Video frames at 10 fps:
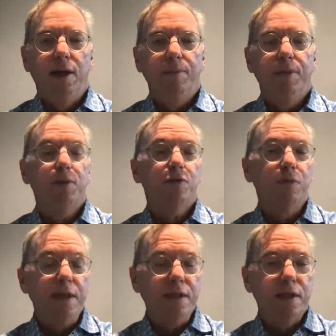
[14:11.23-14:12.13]
There was
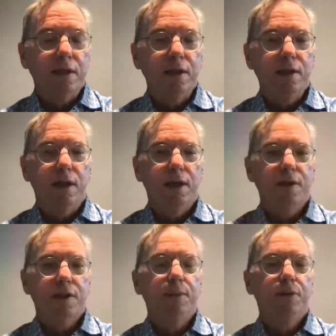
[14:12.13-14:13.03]
recently a
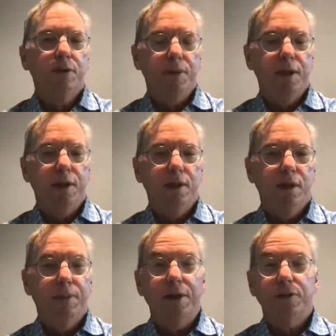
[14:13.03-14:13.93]
similar meeting
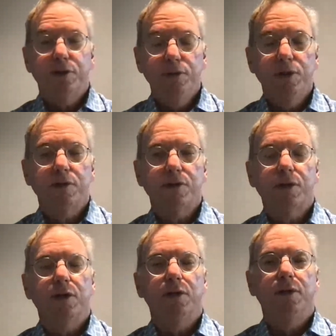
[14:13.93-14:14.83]
about 2 years
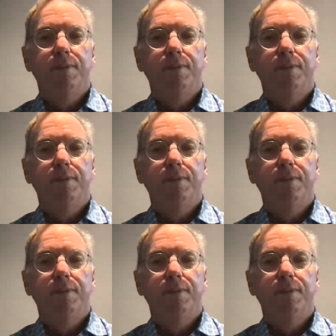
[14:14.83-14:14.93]
ago